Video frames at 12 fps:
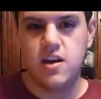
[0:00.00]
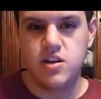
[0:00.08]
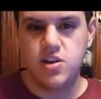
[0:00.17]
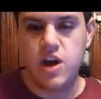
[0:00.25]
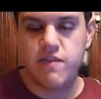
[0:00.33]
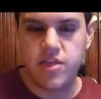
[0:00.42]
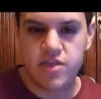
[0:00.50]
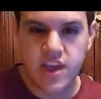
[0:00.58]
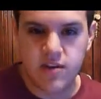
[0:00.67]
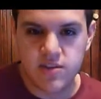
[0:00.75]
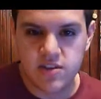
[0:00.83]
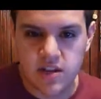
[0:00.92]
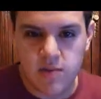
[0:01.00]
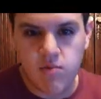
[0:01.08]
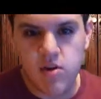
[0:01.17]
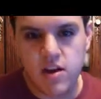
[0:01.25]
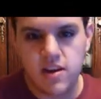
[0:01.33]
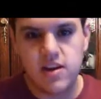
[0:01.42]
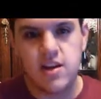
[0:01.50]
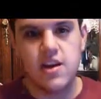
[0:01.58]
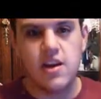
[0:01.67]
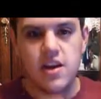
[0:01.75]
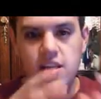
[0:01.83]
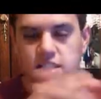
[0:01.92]
you have a thing with someone,
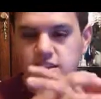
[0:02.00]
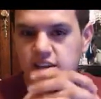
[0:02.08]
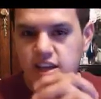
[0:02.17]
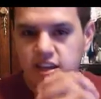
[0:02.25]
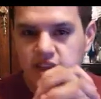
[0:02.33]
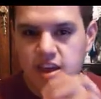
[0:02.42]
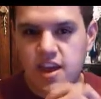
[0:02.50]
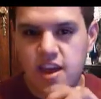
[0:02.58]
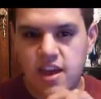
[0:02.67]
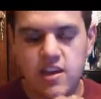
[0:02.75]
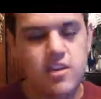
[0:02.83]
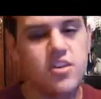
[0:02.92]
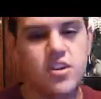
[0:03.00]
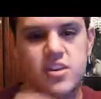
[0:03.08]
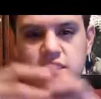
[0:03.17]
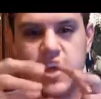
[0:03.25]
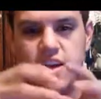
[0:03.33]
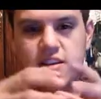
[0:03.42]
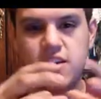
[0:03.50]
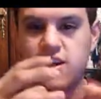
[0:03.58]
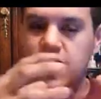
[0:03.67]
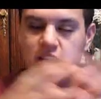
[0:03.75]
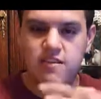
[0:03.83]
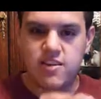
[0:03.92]
it's like that. You just can't, like,
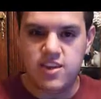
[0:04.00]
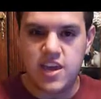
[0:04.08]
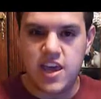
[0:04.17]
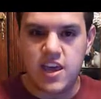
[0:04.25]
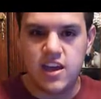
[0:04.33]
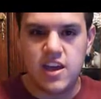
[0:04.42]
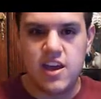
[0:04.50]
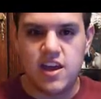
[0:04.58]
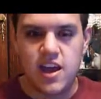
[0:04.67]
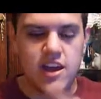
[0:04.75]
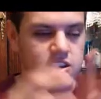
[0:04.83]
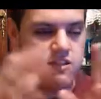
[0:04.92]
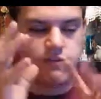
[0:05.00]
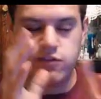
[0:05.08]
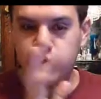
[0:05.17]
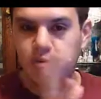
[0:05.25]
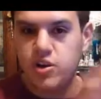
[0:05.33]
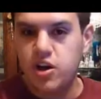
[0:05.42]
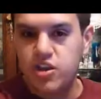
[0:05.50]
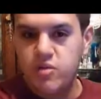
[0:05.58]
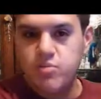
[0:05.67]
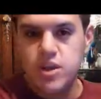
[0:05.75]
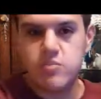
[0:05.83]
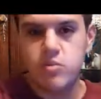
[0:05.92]
a thing and they flirt with other
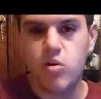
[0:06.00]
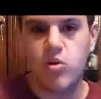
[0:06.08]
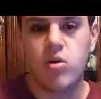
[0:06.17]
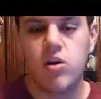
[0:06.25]
people.